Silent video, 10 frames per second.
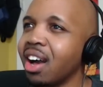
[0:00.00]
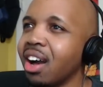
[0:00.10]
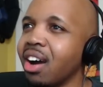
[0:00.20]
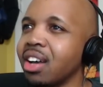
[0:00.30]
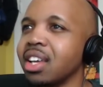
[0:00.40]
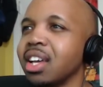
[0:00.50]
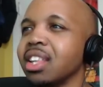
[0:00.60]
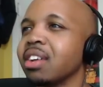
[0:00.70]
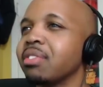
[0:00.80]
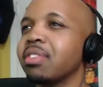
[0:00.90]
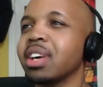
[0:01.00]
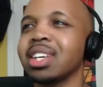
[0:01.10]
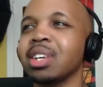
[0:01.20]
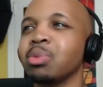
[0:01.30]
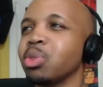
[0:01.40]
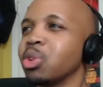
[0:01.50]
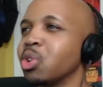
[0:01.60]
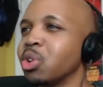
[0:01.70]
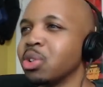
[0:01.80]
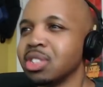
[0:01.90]
Oh, yeah, they're fucking
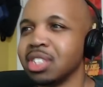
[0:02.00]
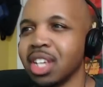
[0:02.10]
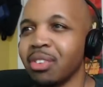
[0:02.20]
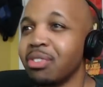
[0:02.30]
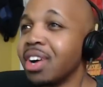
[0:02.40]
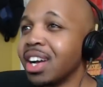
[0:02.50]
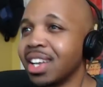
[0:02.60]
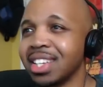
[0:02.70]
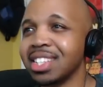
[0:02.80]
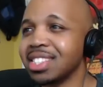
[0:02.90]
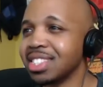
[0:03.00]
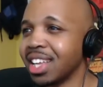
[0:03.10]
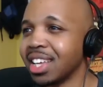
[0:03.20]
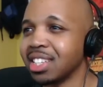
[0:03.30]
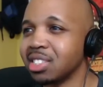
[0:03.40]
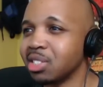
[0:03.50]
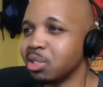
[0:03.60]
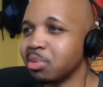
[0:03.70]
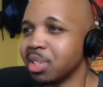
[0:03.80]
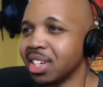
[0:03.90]
wolves. They're fucking insane,
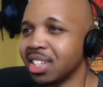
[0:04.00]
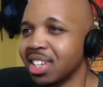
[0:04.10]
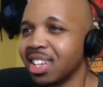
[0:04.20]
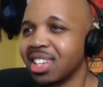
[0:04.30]
too, man.